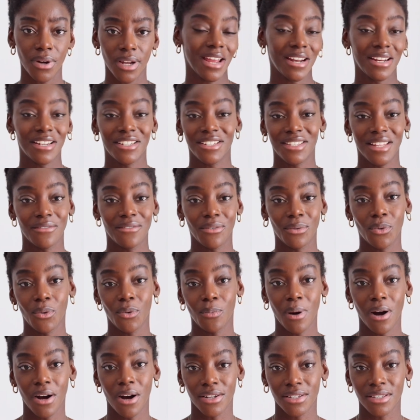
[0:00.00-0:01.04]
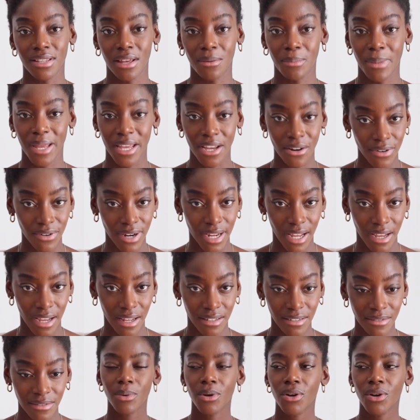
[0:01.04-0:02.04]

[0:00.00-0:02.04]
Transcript: I just never walked past that bakery again,